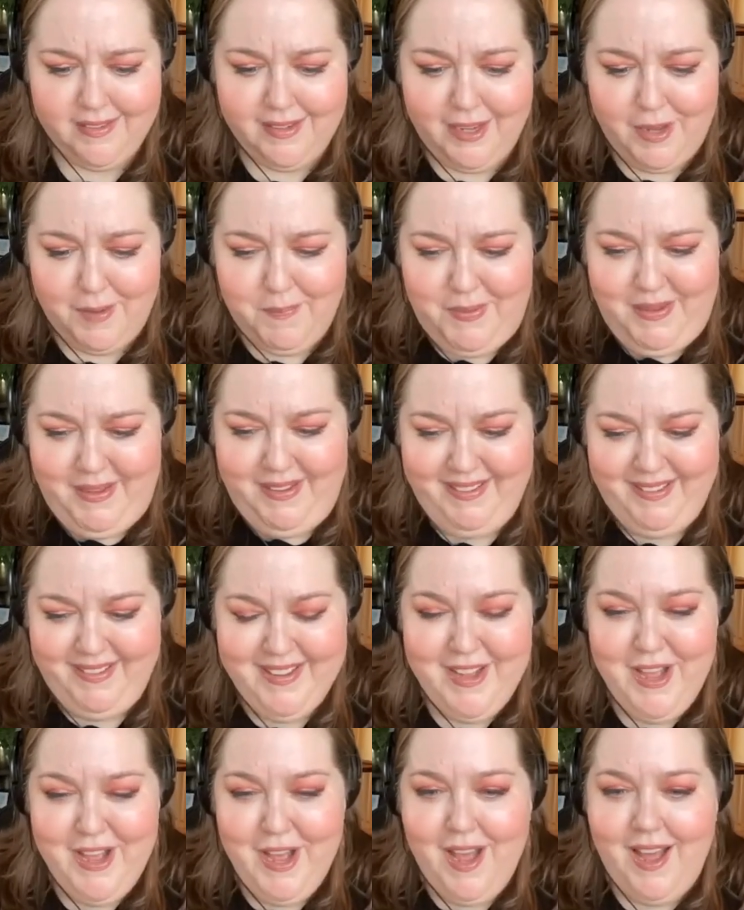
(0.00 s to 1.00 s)

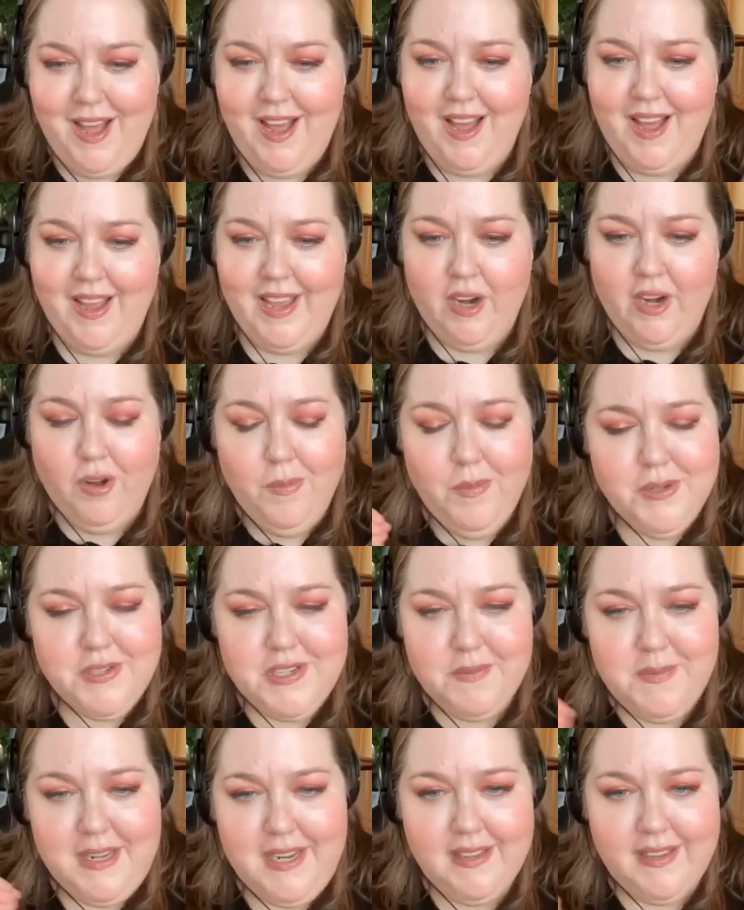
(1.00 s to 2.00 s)
It almost
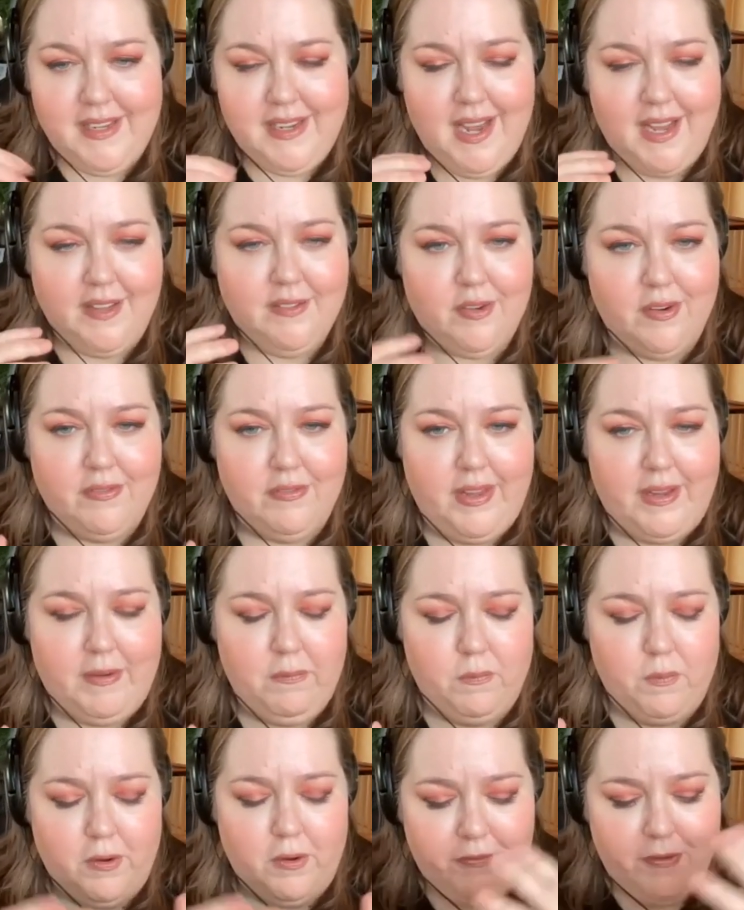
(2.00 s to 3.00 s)
immediately got sort of
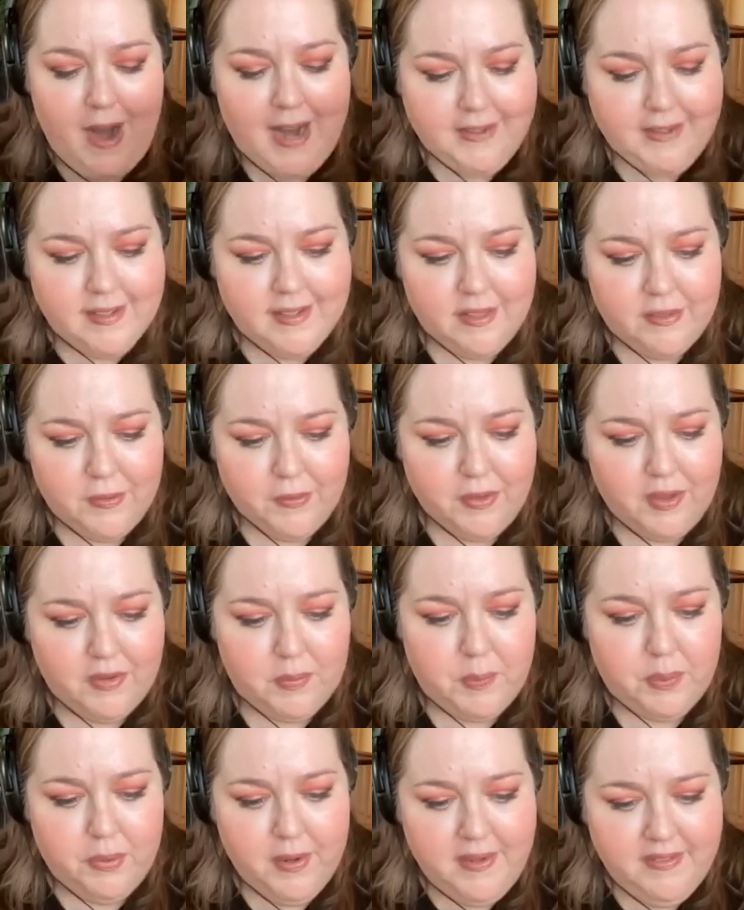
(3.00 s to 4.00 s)
refracted through this
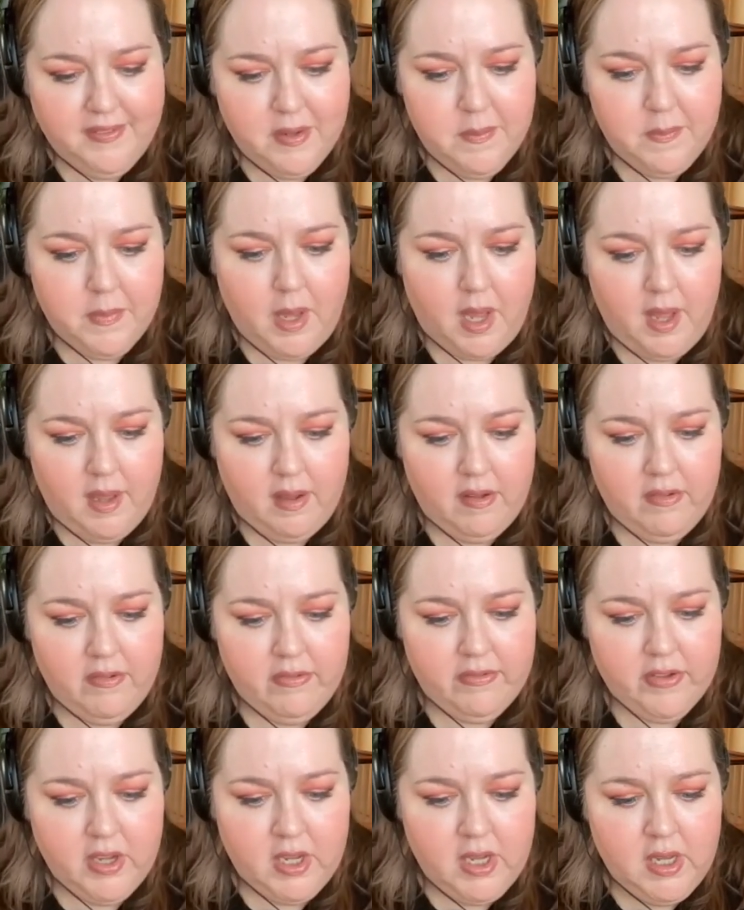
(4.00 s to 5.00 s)
prism
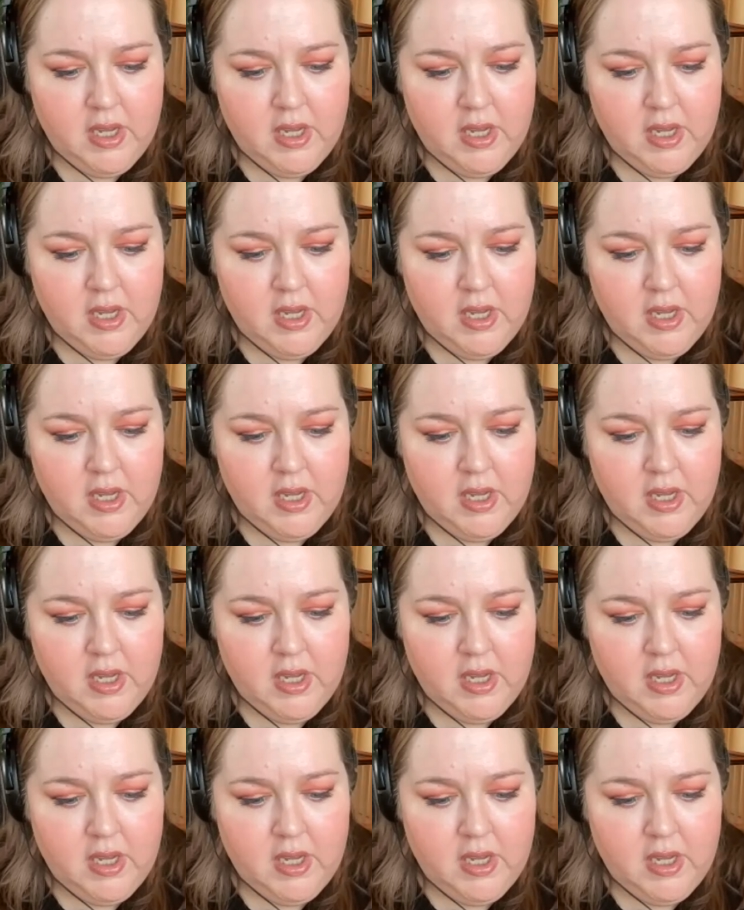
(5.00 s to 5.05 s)
of,